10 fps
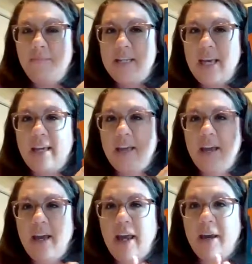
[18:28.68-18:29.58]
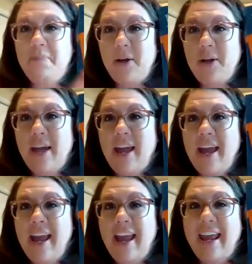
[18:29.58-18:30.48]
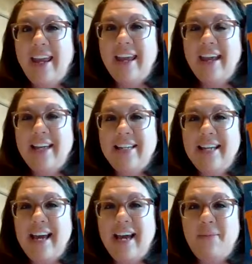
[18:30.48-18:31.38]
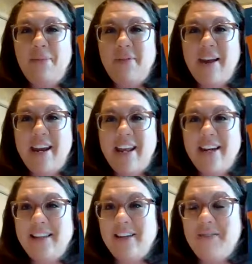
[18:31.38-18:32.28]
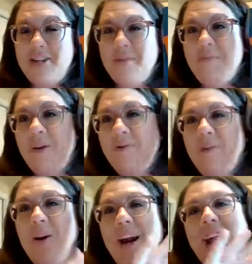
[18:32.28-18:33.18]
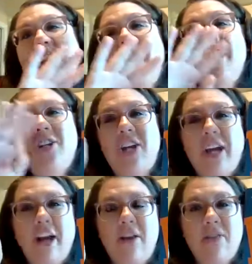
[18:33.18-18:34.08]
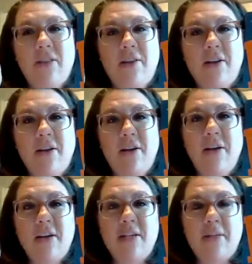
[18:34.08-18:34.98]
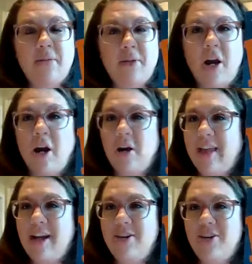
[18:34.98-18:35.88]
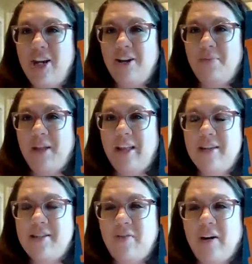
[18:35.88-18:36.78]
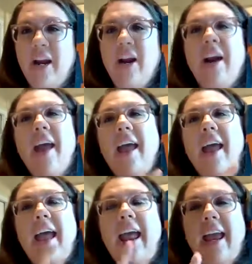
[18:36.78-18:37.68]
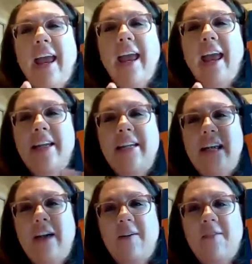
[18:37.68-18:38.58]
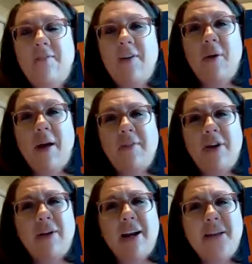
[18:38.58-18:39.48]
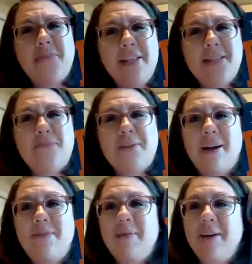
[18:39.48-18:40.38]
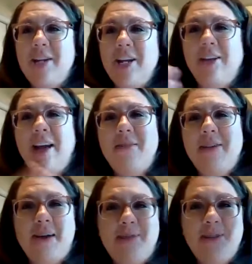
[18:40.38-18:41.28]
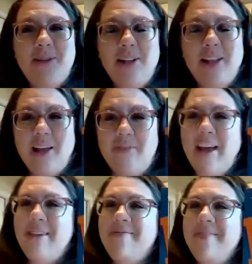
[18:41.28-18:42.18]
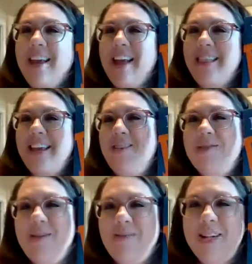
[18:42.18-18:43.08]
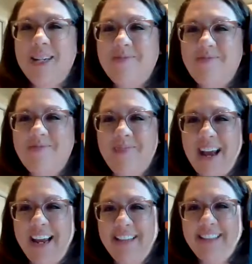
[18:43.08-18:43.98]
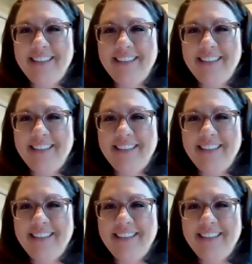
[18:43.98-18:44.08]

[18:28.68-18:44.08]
take a book and provide aided language input for it, check out the that channel playlist over here. And if you haven't already, please subscribe to my channel. I would absolutely love that. Thank you so much. Bye.